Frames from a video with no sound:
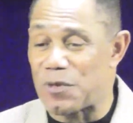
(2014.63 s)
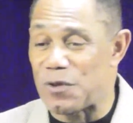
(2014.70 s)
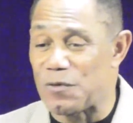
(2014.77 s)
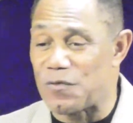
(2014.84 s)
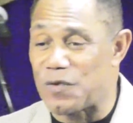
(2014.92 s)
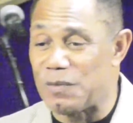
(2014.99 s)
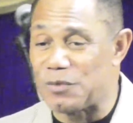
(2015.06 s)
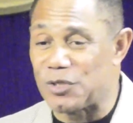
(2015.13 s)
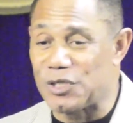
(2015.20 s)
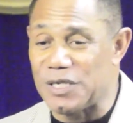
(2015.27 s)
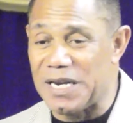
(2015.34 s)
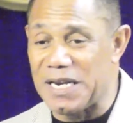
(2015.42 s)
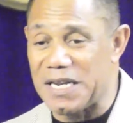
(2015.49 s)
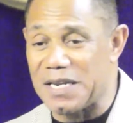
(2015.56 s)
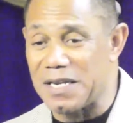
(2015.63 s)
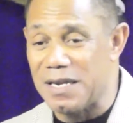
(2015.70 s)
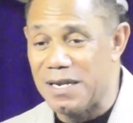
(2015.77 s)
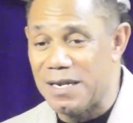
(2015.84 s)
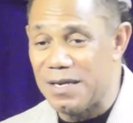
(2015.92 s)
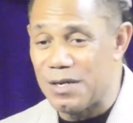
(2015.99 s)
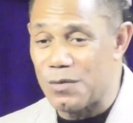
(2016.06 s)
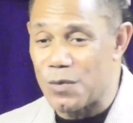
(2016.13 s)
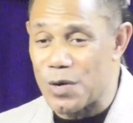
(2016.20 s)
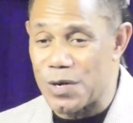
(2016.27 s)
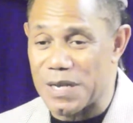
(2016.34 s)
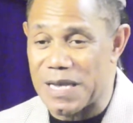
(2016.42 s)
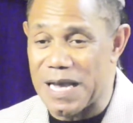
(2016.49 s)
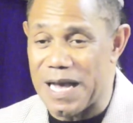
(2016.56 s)
you from studying the Word
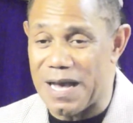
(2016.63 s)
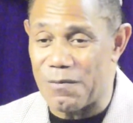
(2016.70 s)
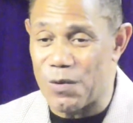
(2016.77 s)
of God.